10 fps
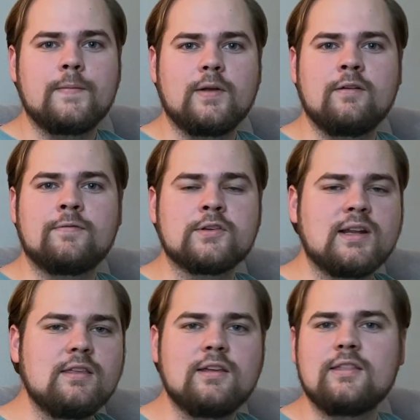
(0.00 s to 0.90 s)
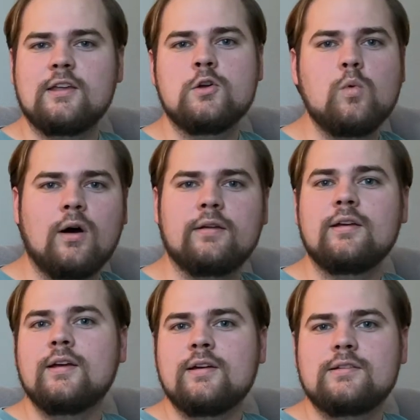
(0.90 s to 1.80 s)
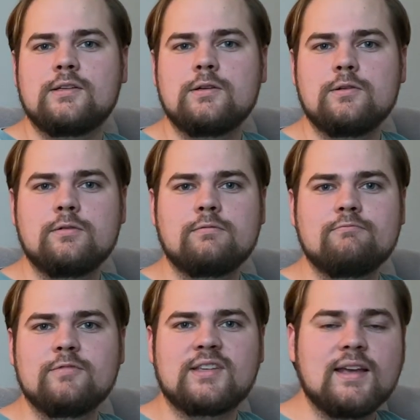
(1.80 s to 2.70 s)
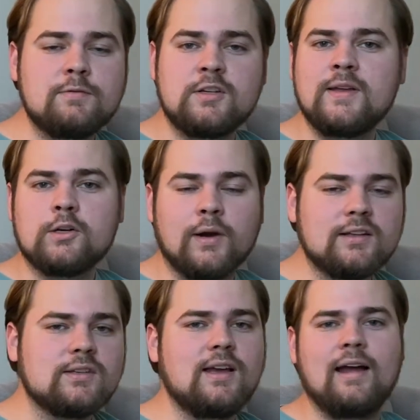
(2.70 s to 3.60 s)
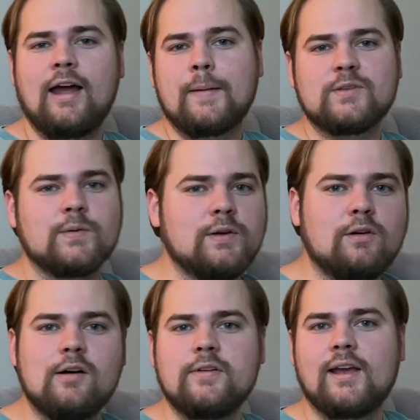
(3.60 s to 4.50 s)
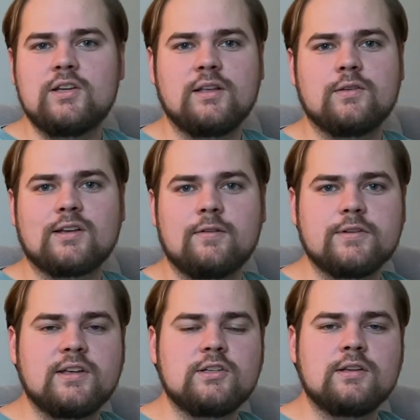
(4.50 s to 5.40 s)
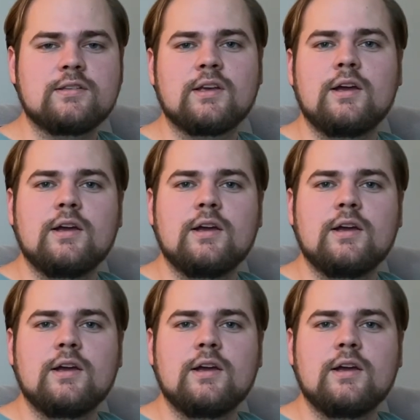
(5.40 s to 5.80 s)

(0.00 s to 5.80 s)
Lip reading: If there's anything that you want to say to me directly, I absolutely love engaging in those conversations.